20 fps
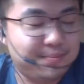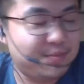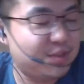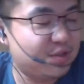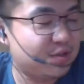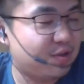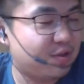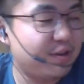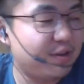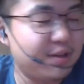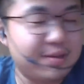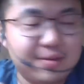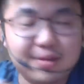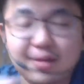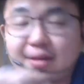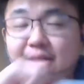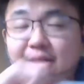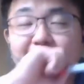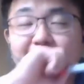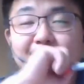
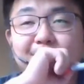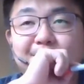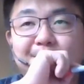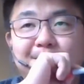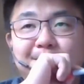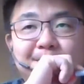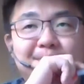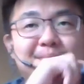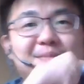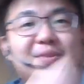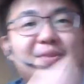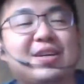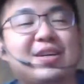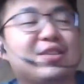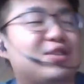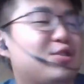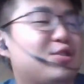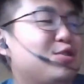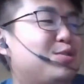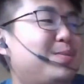Sorry.
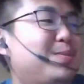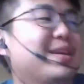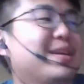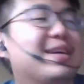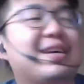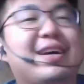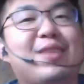Excuse me,